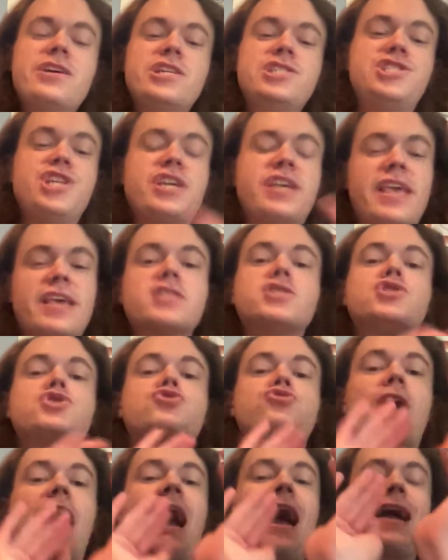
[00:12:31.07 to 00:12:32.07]
Shiki has
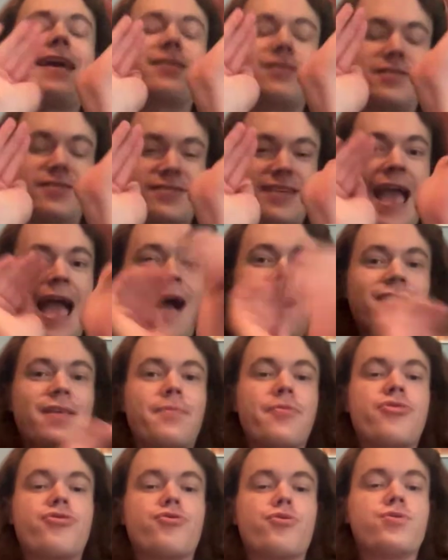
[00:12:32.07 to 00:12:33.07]
dragged
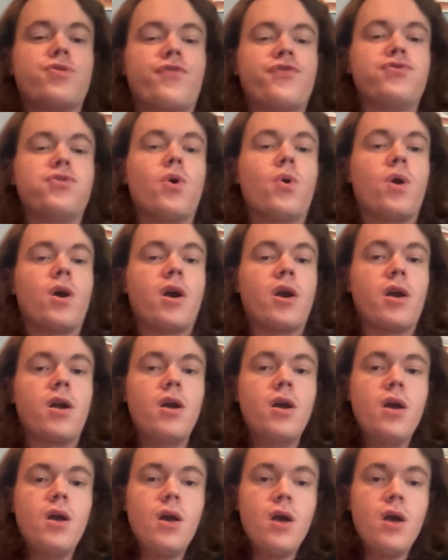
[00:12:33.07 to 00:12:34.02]
Callum through the floor.